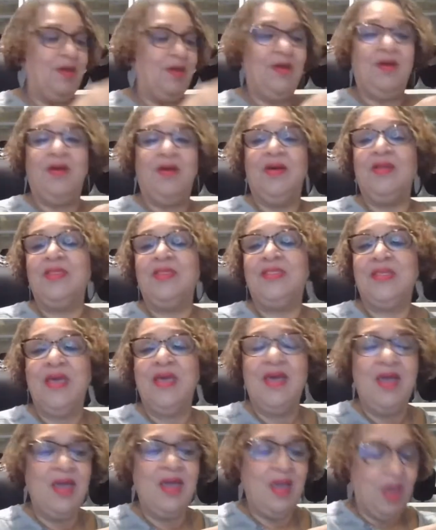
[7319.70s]
hearts?
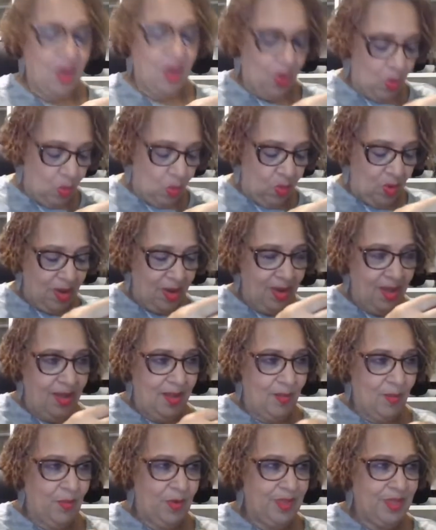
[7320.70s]

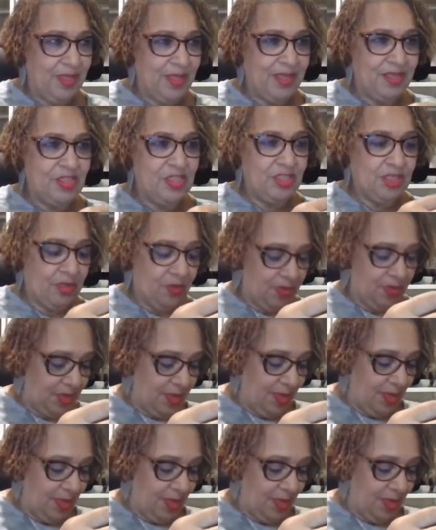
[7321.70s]
What did I show the